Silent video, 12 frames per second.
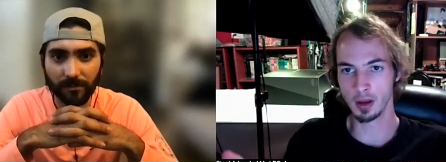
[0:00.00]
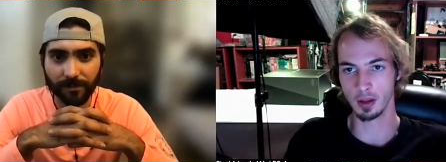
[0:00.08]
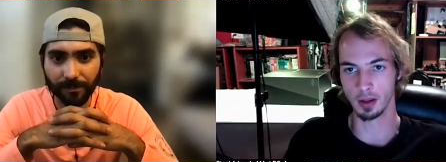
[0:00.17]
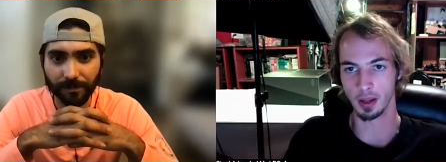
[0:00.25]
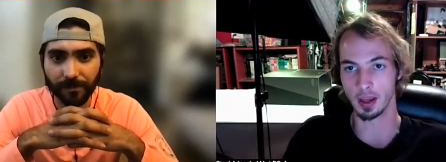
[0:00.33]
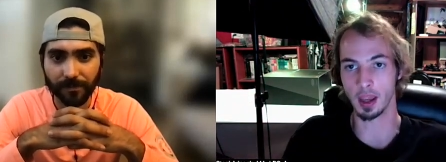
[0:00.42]

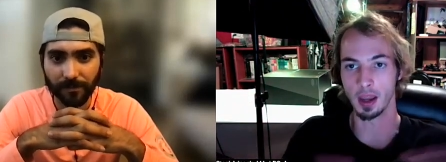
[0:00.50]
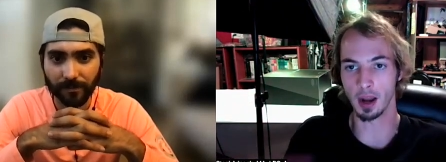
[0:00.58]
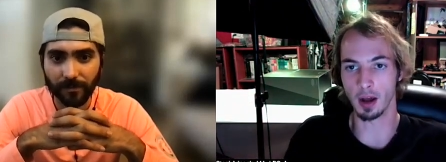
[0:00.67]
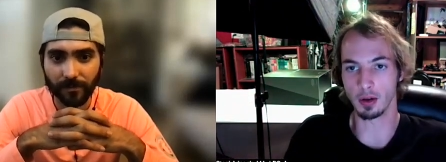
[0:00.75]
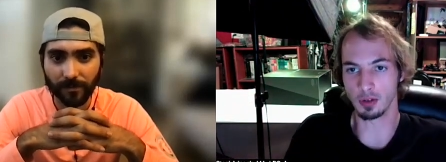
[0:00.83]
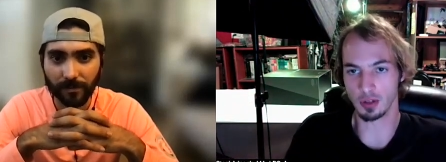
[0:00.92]
Speaker 1: like hanging
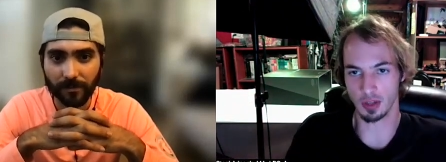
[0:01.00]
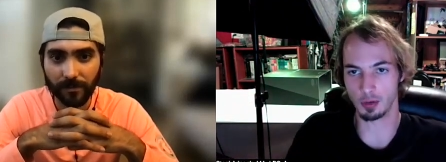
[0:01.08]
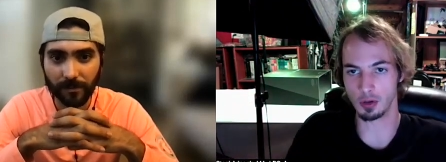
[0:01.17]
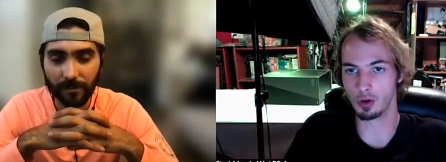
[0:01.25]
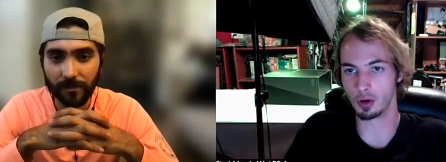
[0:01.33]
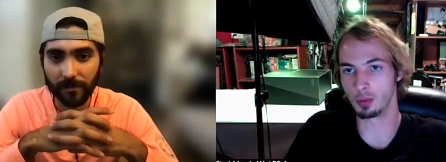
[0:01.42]
out just like we
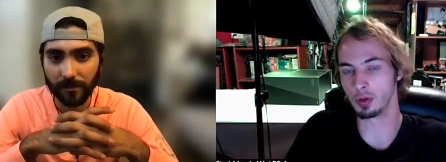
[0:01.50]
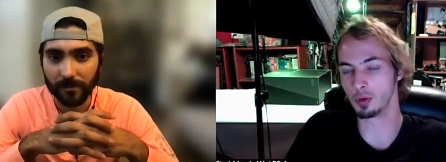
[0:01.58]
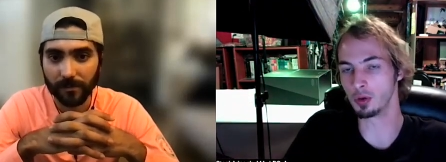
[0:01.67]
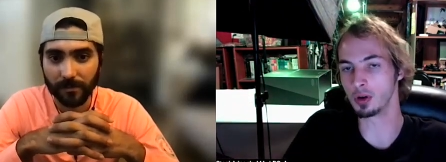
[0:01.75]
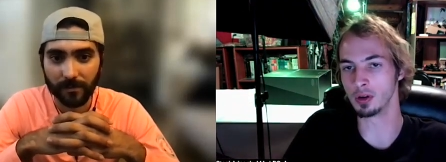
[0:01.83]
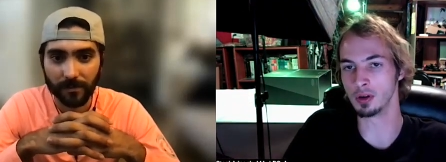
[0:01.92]
normally
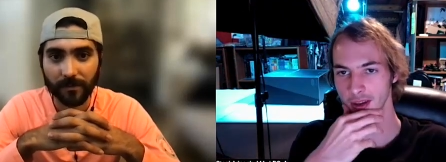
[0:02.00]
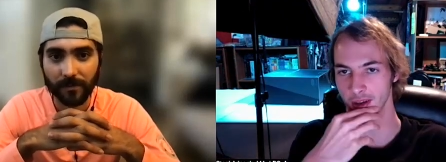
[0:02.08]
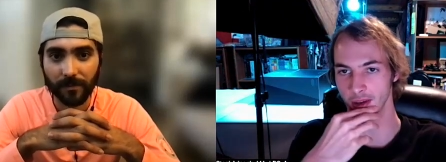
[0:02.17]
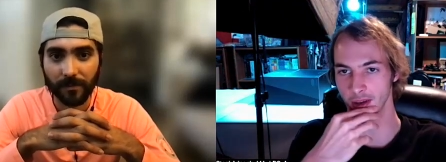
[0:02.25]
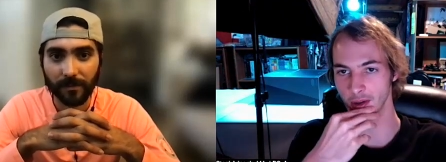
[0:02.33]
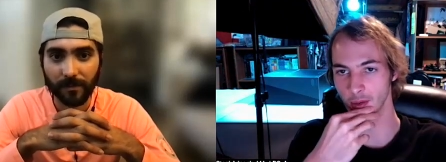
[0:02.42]
would.
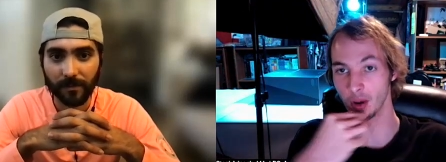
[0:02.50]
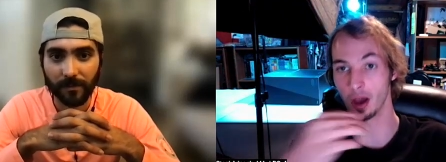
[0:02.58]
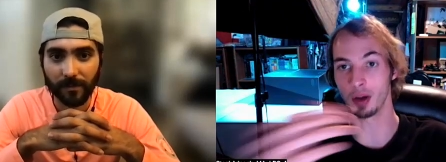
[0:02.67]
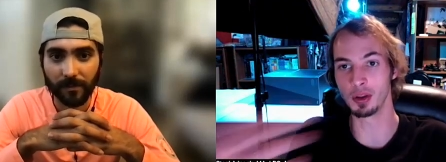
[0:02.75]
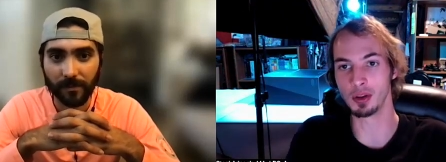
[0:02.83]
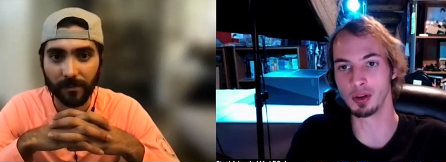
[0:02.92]
In, in
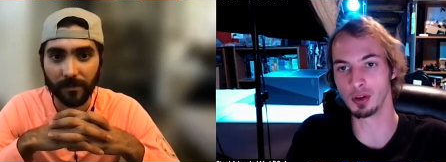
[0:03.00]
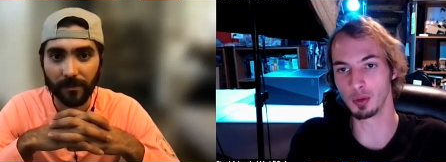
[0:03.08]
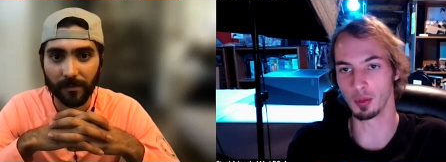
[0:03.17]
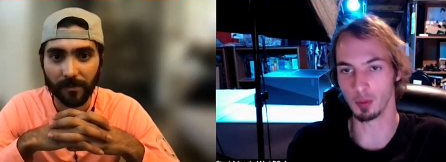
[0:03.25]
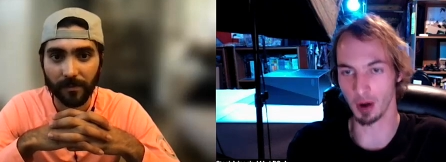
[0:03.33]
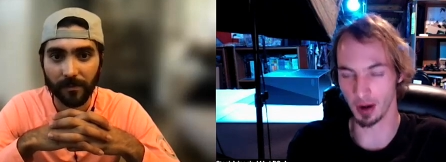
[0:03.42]
reality, you're
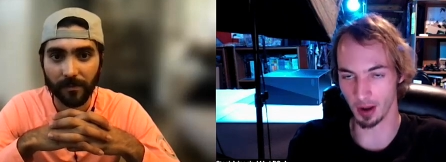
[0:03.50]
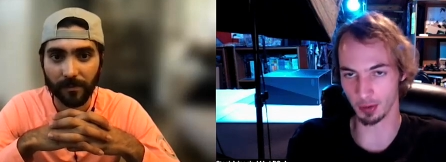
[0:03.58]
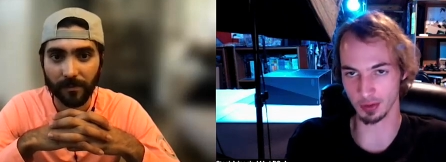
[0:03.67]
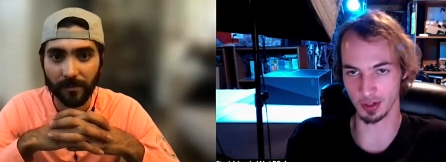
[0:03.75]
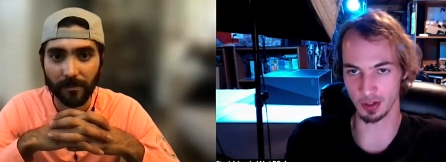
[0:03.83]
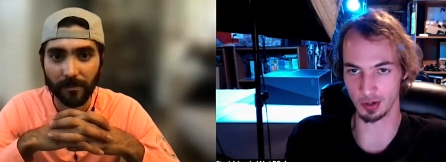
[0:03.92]
right now is
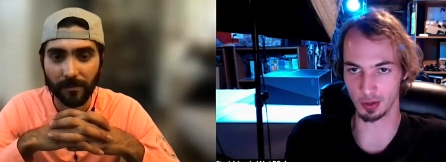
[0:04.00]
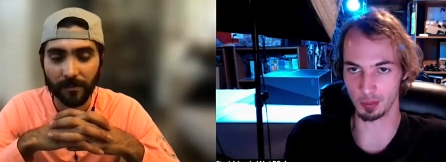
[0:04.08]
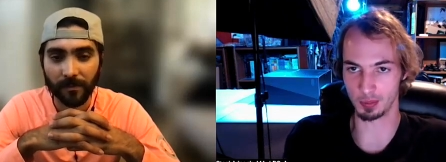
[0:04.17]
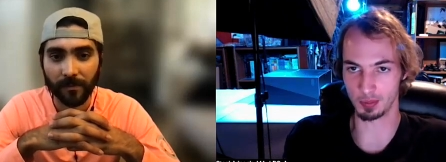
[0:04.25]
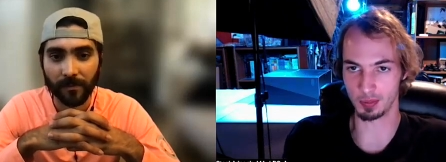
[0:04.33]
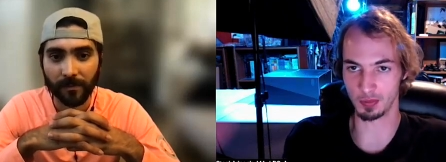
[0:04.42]
a you're
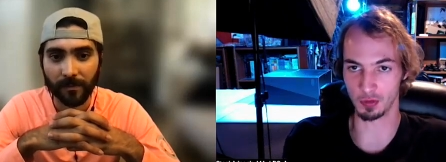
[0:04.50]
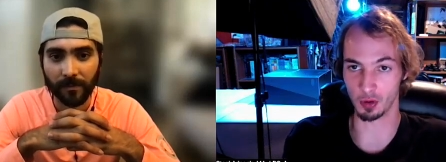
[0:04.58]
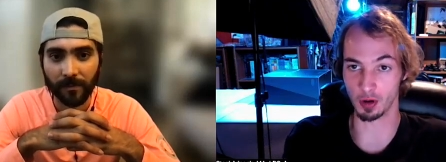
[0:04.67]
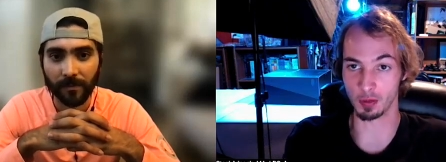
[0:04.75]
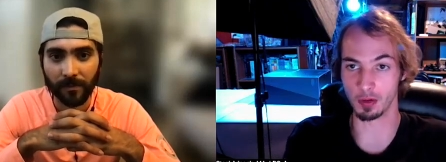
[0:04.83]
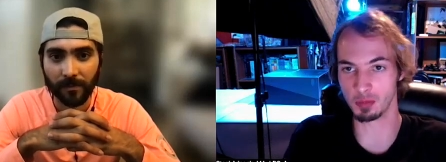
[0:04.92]

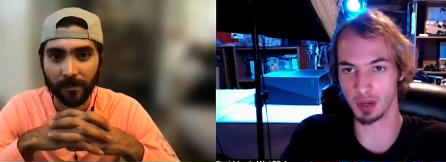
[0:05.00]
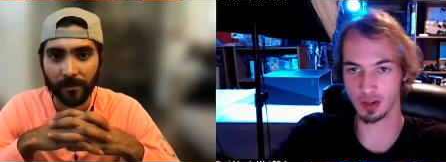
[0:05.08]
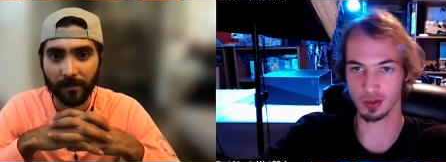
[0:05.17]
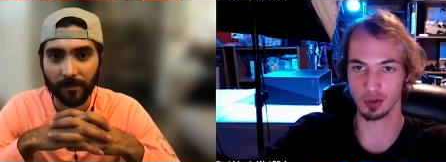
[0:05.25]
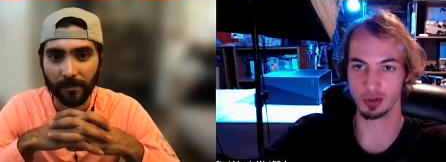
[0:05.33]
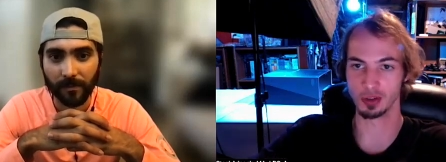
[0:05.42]
form of
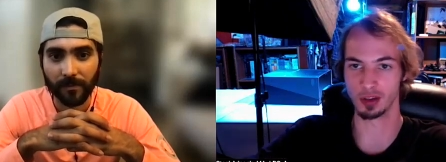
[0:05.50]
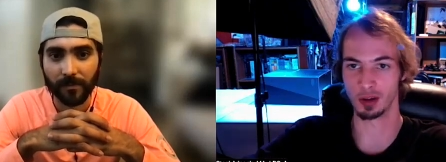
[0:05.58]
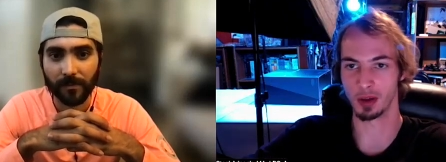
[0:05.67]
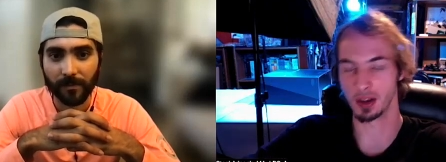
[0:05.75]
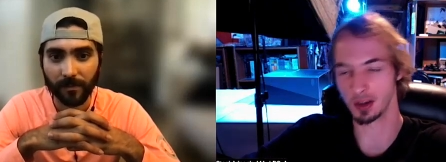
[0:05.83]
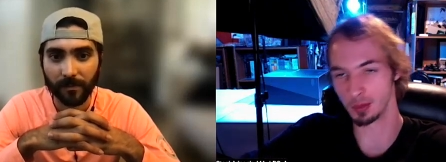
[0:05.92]
pixels on
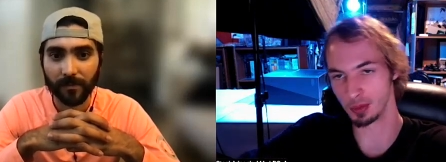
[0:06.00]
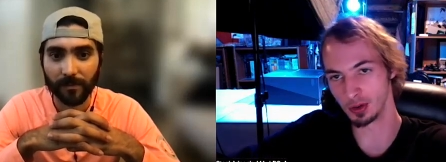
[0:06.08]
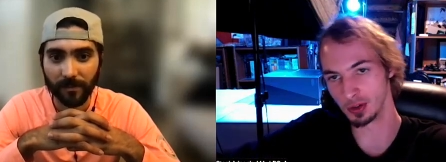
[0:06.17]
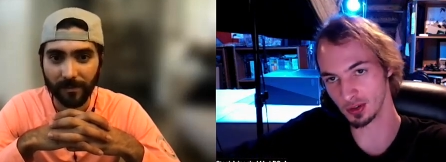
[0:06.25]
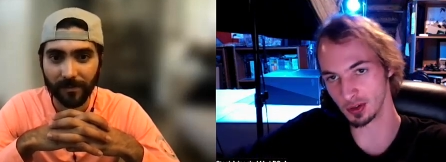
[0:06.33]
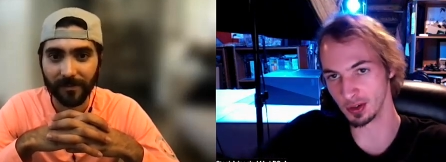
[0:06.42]
my computer
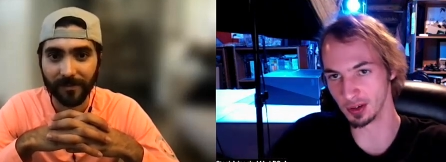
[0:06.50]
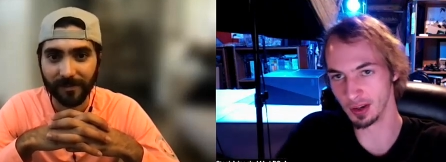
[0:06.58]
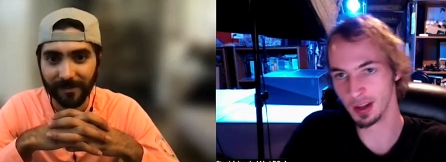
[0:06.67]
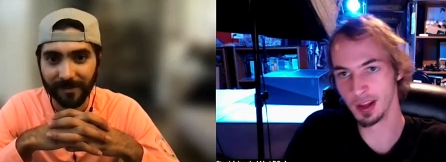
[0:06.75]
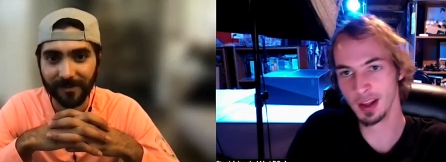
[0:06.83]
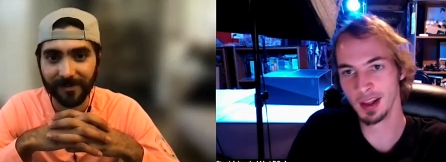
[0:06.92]
screen,
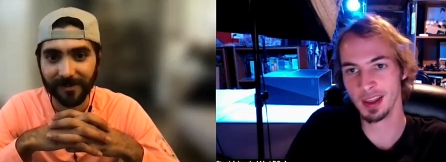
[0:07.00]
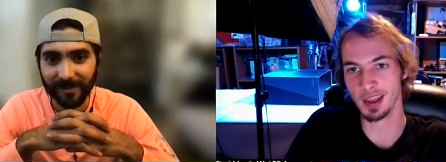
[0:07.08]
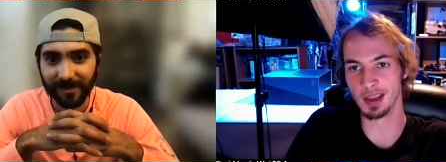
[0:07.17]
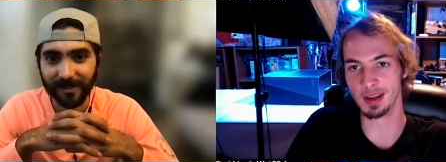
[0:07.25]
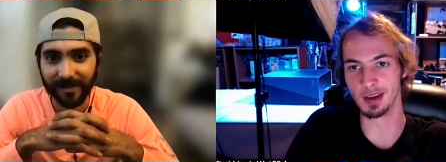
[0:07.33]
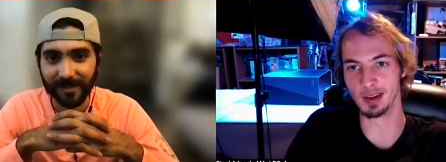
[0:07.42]

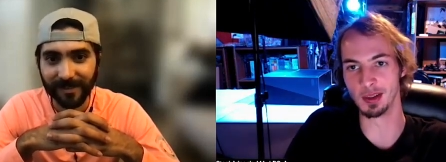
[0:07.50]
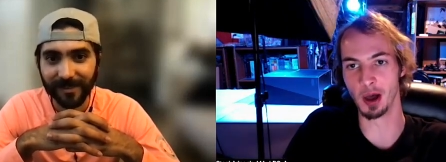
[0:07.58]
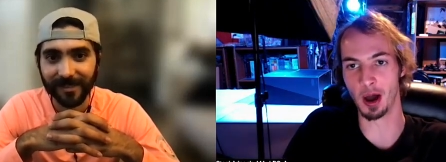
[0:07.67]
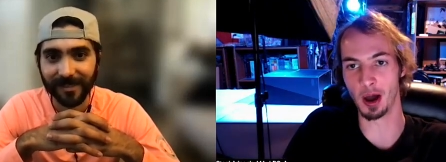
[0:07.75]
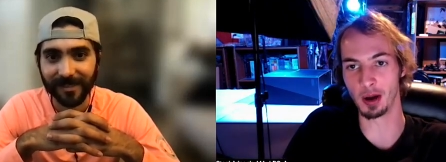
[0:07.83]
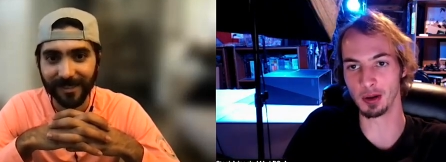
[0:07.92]
and the
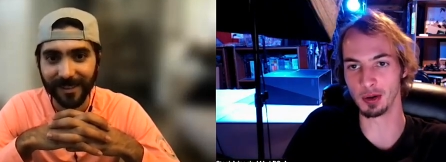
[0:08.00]
audio